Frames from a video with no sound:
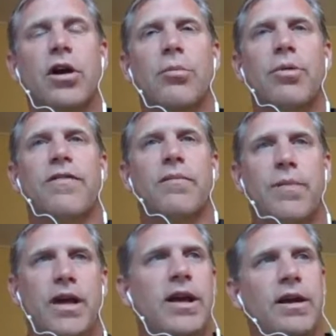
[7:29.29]
but for
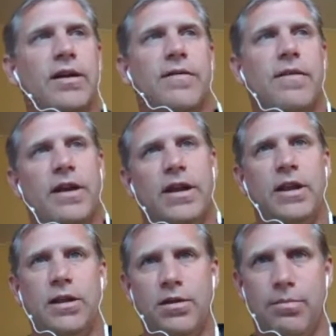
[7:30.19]
me, feeding
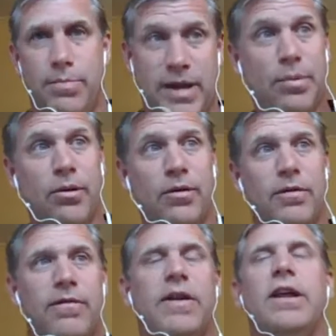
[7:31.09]
people,
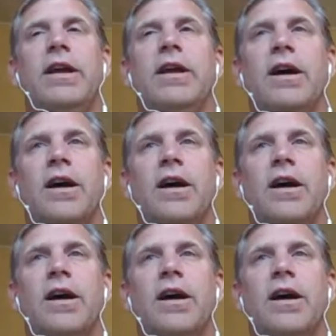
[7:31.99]
feeding